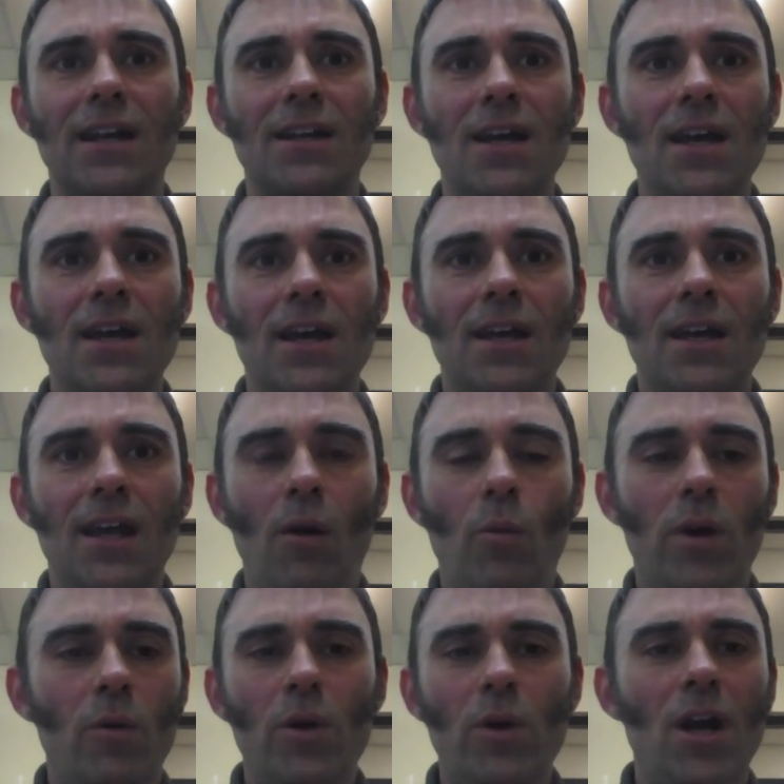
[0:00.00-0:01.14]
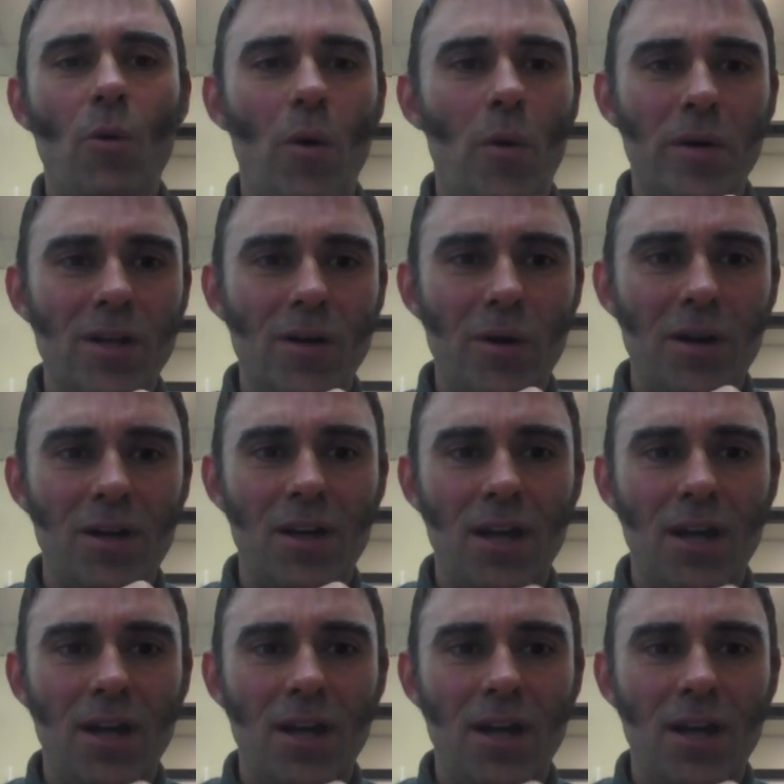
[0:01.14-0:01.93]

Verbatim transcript: and yeah, we, we know what we're doing.